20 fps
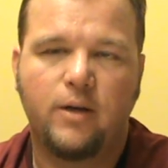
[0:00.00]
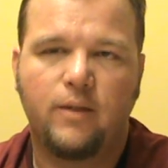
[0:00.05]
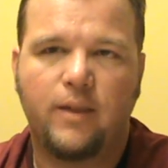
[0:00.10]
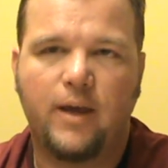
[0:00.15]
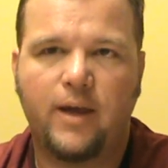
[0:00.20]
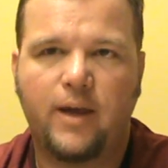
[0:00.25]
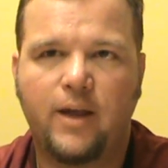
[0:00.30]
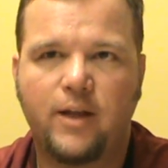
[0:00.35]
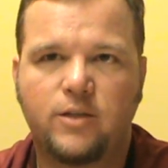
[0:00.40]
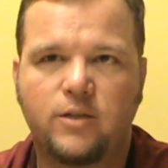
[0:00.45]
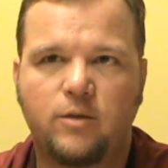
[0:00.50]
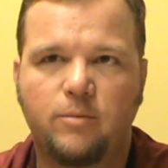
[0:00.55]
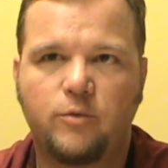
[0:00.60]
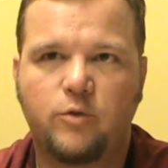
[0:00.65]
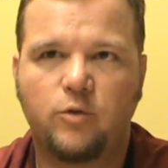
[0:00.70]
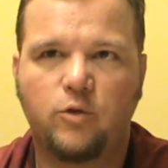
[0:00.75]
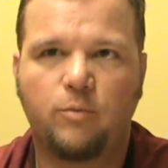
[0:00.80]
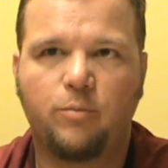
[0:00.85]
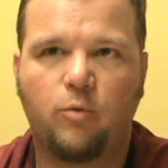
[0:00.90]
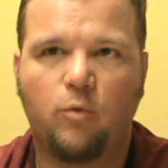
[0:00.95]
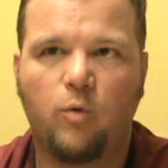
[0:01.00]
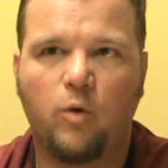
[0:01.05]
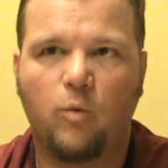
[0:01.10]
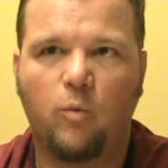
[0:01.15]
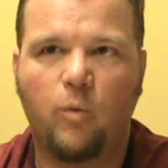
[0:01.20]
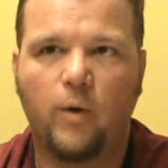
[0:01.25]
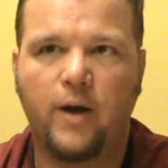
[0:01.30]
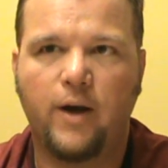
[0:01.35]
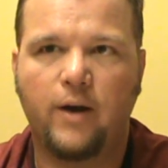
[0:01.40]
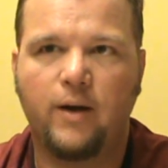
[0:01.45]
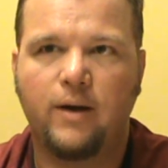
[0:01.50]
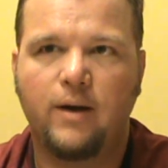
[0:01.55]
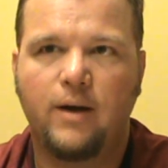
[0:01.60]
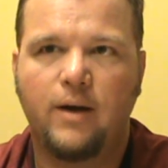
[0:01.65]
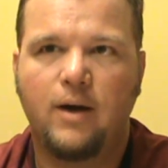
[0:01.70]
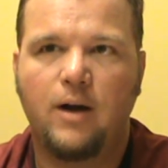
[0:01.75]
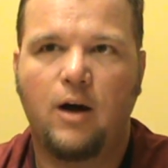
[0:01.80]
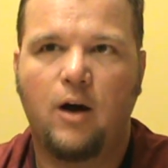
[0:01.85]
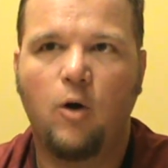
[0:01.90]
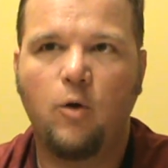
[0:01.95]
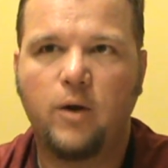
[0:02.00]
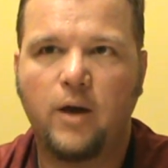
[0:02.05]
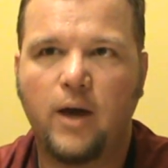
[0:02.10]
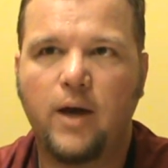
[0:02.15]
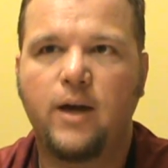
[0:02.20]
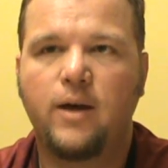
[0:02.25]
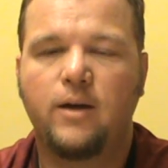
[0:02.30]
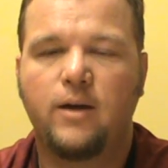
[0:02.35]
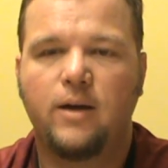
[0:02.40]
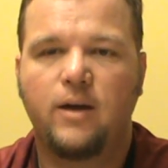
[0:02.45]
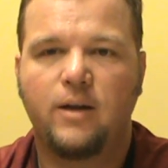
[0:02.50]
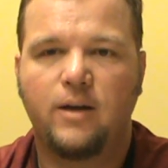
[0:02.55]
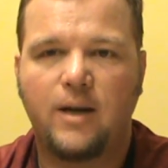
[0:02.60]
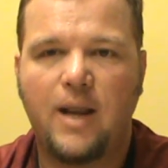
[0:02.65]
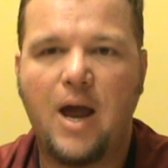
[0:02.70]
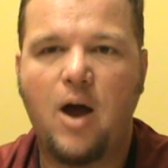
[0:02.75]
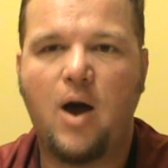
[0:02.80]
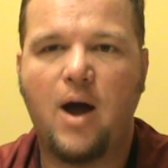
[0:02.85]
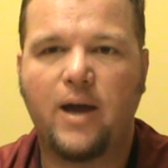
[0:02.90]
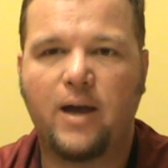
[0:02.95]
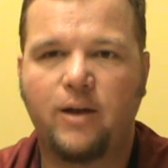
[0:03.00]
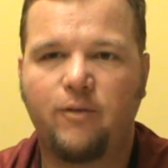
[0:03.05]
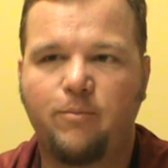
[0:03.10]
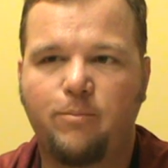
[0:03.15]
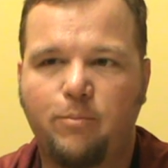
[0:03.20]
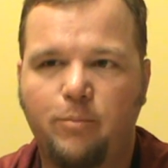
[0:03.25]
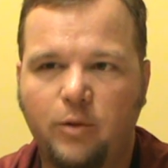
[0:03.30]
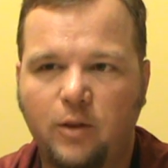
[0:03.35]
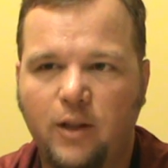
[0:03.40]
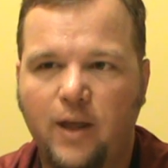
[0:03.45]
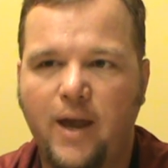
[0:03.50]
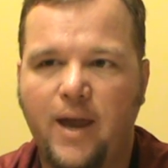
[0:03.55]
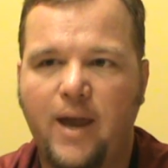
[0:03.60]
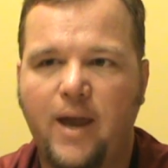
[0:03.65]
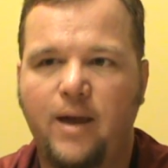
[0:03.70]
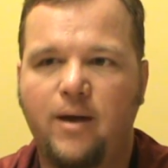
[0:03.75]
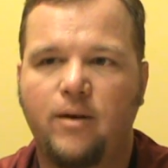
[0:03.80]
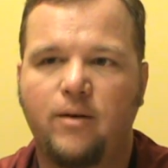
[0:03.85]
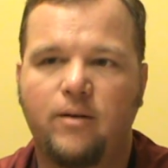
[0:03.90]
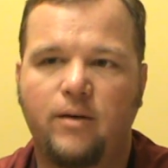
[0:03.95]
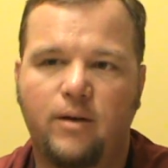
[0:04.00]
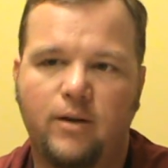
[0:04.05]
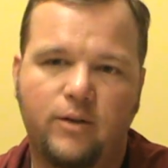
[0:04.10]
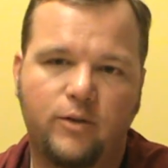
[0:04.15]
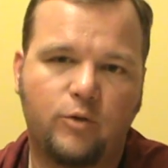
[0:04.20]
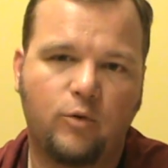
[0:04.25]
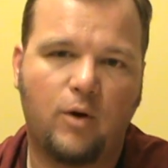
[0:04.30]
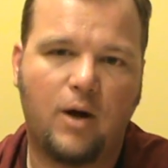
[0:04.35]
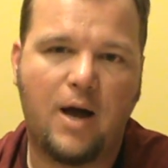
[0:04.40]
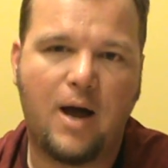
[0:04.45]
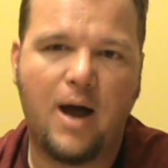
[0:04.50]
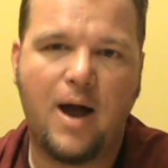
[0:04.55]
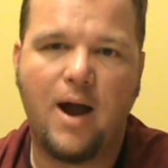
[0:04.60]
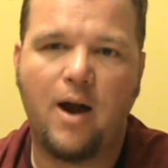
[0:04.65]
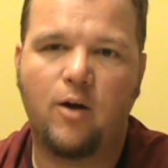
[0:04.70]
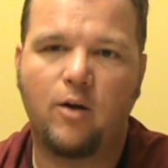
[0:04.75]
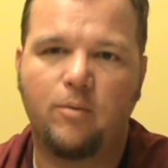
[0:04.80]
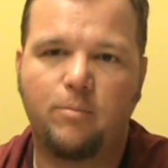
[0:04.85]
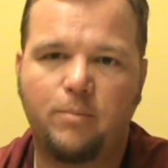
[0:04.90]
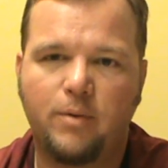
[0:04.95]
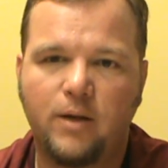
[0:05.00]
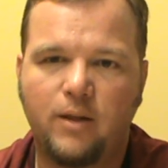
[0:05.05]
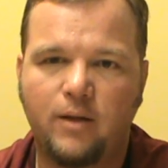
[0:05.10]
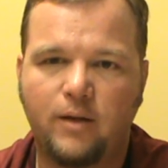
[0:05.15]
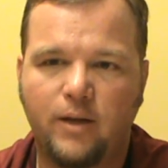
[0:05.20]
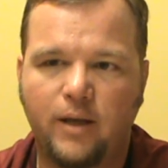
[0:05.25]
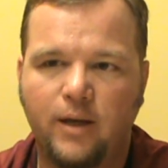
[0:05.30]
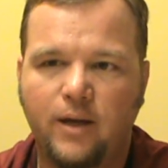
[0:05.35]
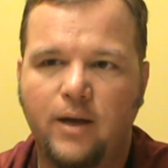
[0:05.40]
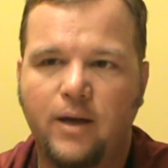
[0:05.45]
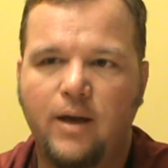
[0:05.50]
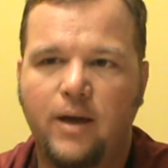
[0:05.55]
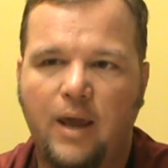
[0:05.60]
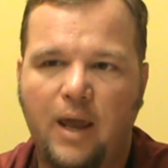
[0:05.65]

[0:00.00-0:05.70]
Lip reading: That gets them to the point where, okay, now I can play to a higher ability.